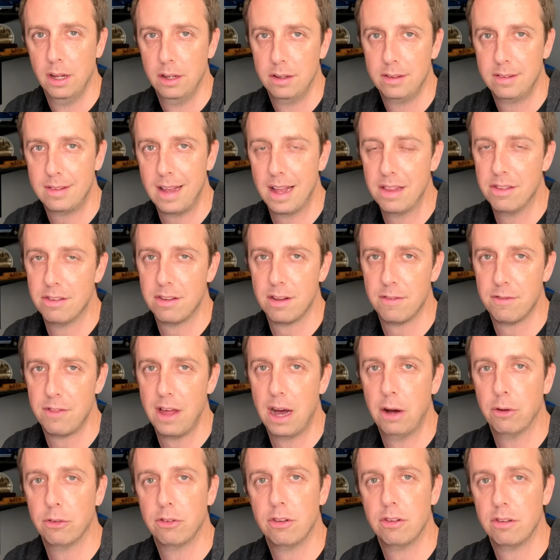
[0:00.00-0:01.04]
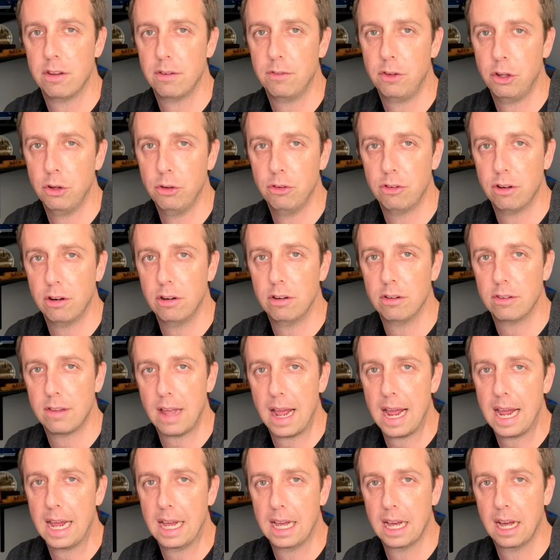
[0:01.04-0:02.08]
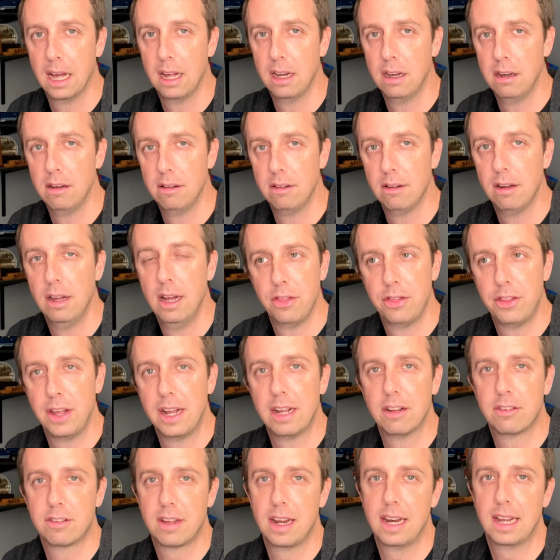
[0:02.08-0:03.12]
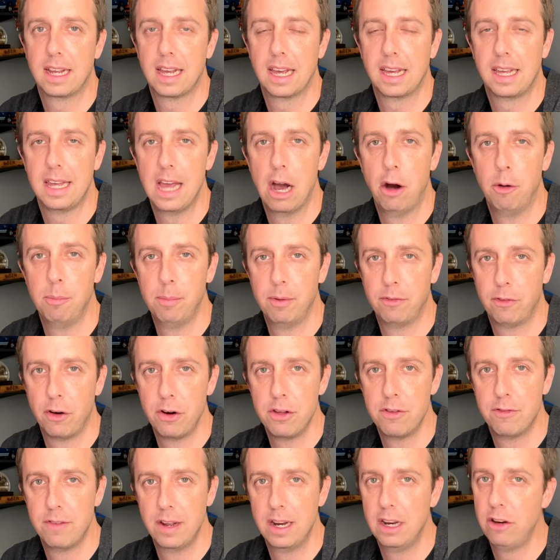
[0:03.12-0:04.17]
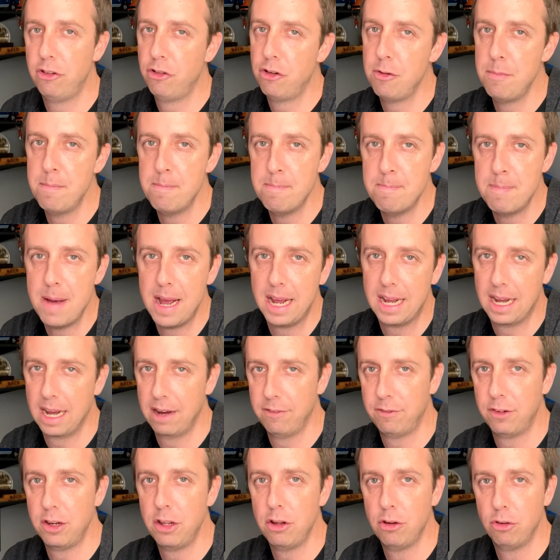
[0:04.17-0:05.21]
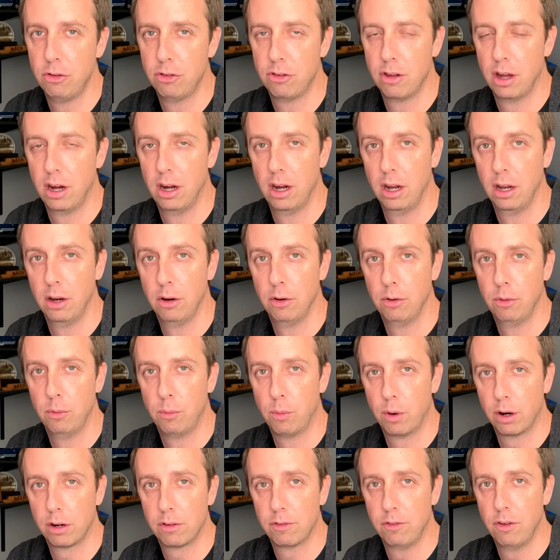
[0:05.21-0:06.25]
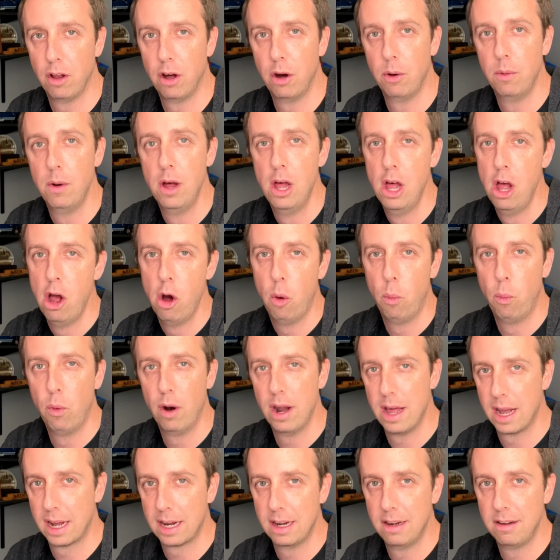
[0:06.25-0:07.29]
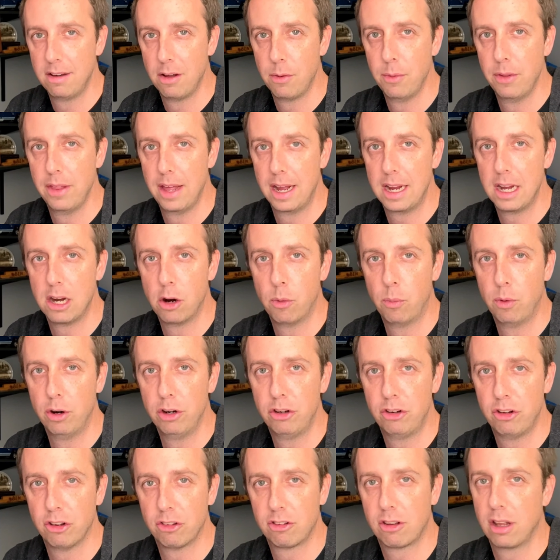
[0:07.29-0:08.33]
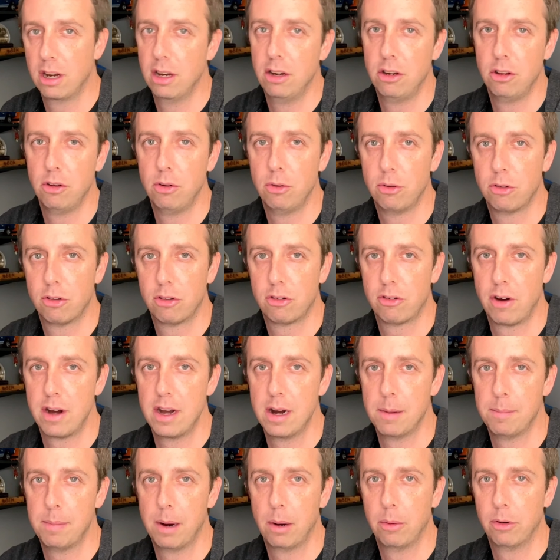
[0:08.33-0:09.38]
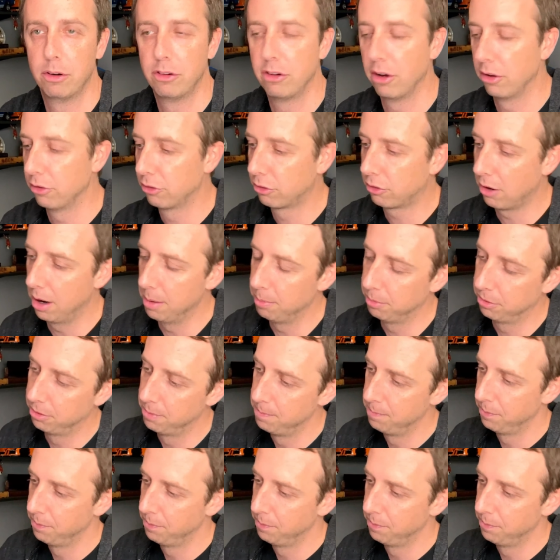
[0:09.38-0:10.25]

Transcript: tens of thousands of users and think it's going to kick you out before you finish, you may have to use a workflow. We're not going to deal with that here. We're just going to do straight up PowerShell scripts.